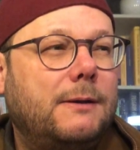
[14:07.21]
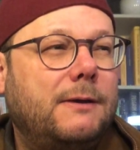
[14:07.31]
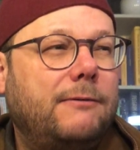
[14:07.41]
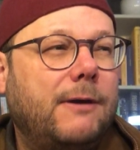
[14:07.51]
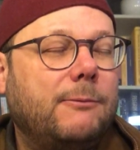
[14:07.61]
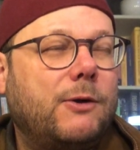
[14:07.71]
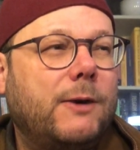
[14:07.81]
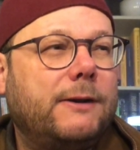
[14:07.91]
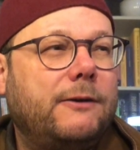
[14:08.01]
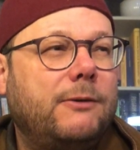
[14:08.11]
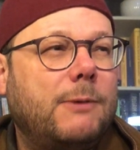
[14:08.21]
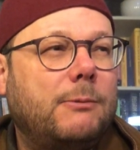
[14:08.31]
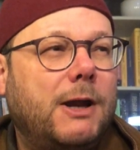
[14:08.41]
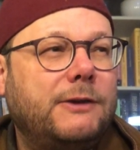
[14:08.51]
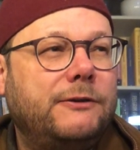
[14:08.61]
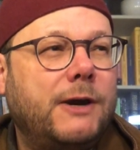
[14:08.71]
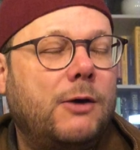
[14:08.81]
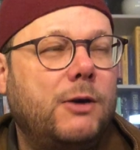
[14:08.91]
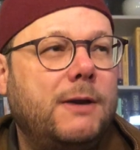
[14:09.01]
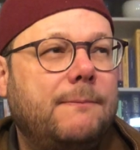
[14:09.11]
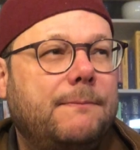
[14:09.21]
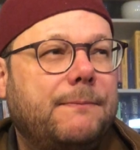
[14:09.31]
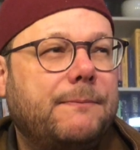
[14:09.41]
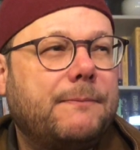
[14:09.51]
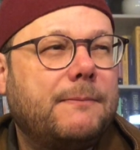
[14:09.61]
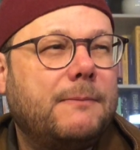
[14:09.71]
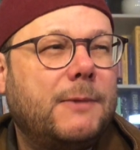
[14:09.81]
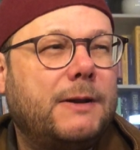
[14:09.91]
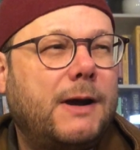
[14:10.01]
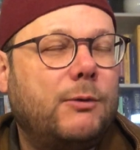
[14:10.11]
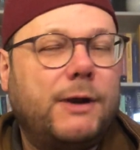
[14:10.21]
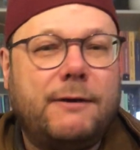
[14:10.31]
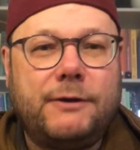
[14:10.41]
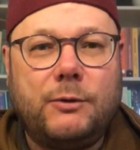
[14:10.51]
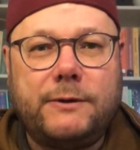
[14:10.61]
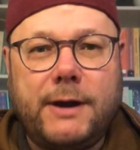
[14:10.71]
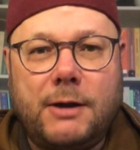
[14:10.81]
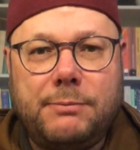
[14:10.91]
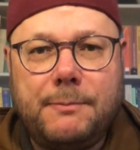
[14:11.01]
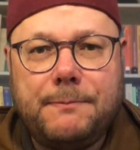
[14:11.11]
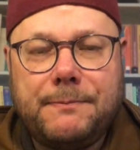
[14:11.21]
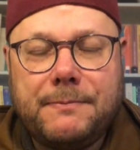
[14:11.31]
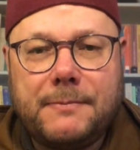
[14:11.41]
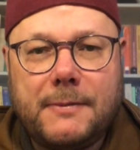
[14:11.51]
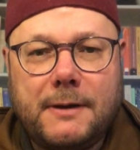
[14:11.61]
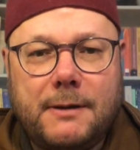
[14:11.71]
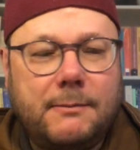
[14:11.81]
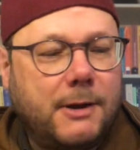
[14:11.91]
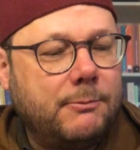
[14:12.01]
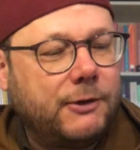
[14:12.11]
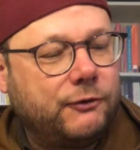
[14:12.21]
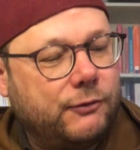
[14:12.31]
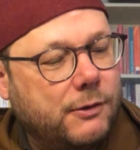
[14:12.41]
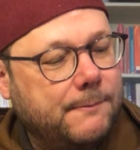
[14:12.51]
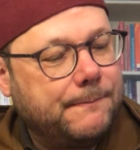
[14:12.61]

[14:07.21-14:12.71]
If I'm correct, it's Imam al-Hajjawi, but I would have to look that up. I'm not sure.